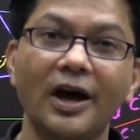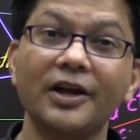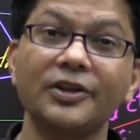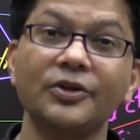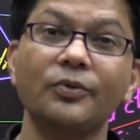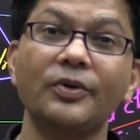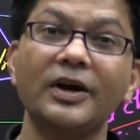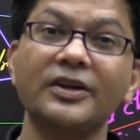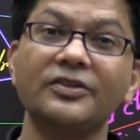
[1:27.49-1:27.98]

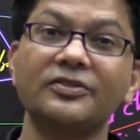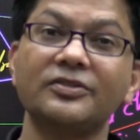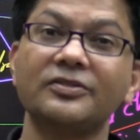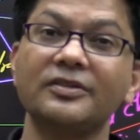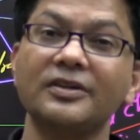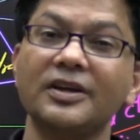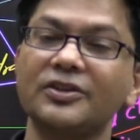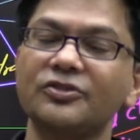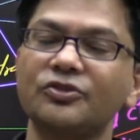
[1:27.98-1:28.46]

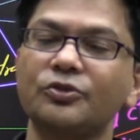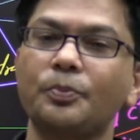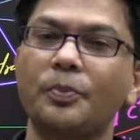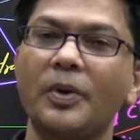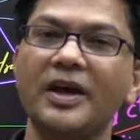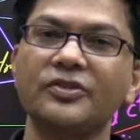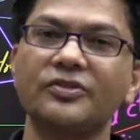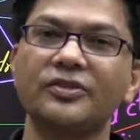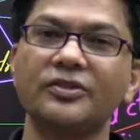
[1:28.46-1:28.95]
Otherwise, its
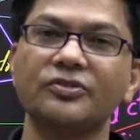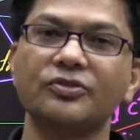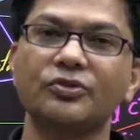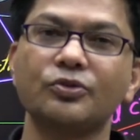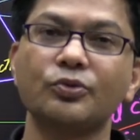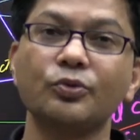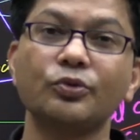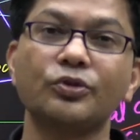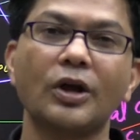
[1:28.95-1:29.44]
price is
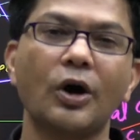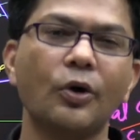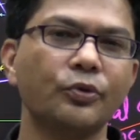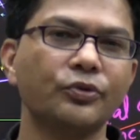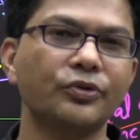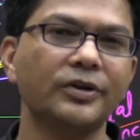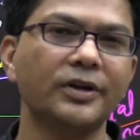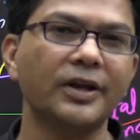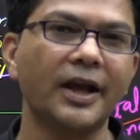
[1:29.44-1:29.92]

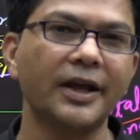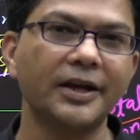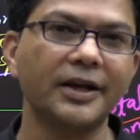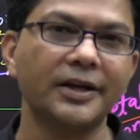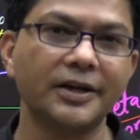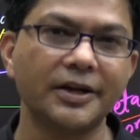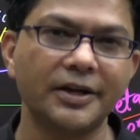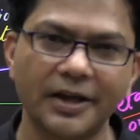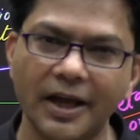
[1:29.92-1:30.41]

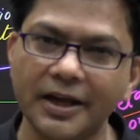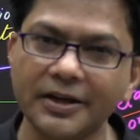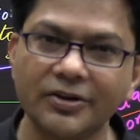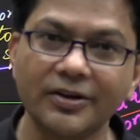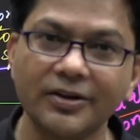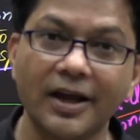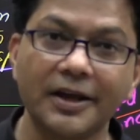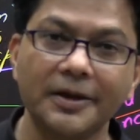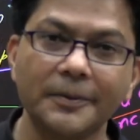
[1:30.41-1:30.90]

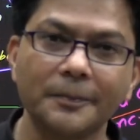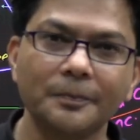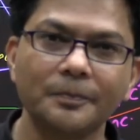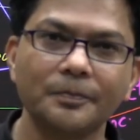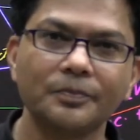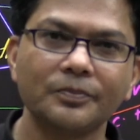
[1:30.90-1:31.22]
2,999.